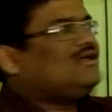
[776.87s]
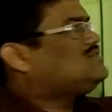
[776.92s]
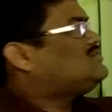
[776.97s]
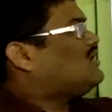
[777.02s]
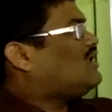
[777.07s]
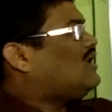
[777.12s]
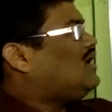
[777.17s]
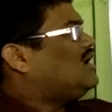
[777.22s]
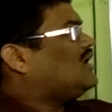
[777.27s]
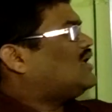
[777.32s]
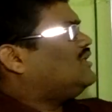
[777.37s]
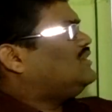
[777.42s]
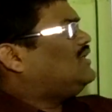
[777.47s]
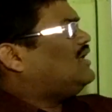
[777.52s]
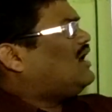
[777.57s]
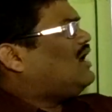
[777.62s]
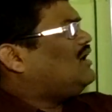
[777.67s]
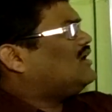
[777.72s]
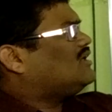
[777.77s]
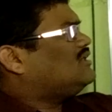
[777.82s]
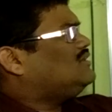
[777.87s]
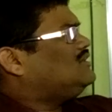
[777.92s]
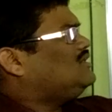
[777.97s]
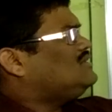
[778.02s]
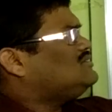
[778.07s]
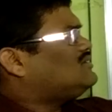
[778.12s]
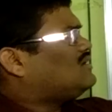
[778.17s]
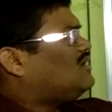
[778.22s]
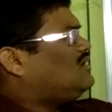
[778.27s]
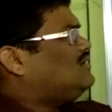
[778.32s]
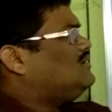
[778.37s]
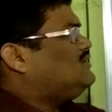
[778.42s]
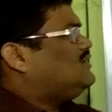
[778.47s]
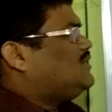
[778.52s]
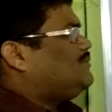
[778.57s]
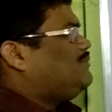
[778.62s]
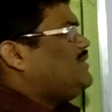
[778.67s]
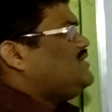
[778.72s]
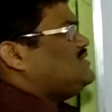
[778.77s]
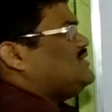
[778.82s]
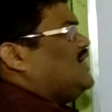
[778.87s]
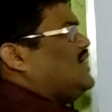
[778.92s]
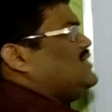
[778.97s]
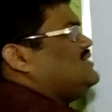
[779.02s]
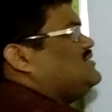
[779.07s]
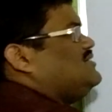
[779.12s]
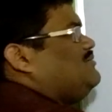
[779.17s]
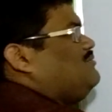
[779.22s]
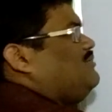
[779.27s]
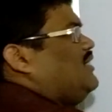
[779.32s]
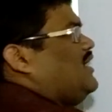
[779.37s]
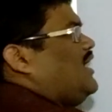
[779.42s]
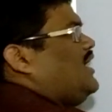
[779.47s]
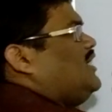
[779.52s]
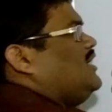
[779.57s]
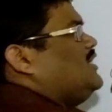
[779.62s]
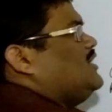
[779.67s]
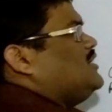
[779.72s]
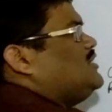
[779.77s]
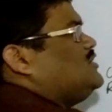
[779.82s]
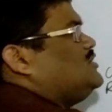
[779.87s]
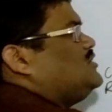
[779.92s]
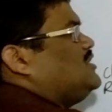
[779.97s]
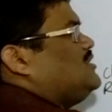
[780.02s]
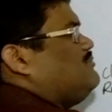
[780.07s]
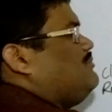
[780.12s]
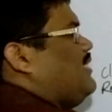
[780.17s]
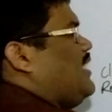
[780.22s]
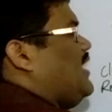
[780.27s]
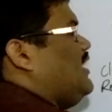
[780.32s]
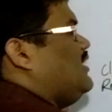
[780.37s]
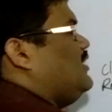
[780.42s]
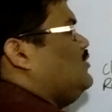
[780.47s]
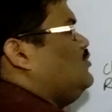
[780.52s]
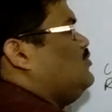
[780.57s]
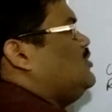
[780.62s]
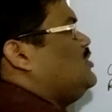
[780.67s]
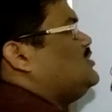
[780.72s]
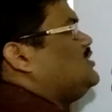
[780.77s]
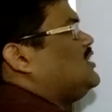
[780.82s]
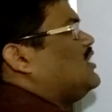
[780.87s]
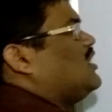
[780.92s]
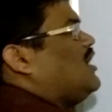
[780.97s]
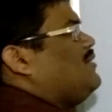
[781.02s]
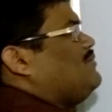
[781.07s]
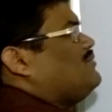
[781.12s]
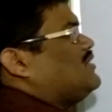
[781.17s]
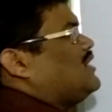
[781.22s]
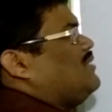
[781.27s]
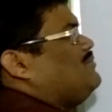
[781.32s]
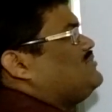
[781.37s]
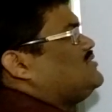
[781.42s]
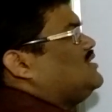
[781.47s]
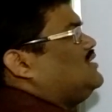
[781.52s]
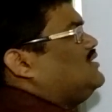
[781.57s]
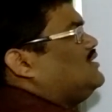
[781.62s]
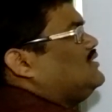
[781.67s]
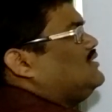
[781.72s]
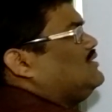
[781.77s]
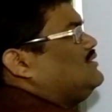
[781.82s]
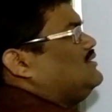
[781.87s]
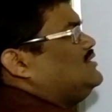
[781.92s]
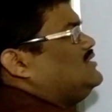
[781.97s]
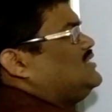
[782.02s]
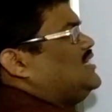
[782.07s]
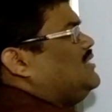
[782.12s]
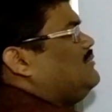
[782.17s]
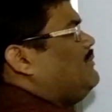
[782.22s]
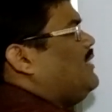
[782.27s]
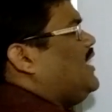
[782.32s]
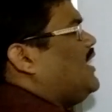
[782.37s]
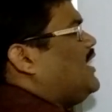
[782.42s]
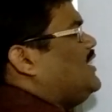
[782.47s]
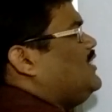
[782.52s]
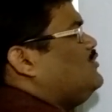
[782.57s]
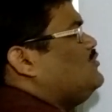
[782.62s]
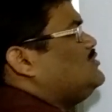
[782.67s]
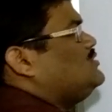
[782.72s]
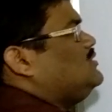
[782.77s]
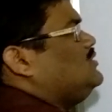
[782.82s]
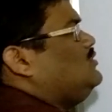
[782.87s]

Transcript: These are all, that means NCBI, GenBank, Unigen comes under GenBank, and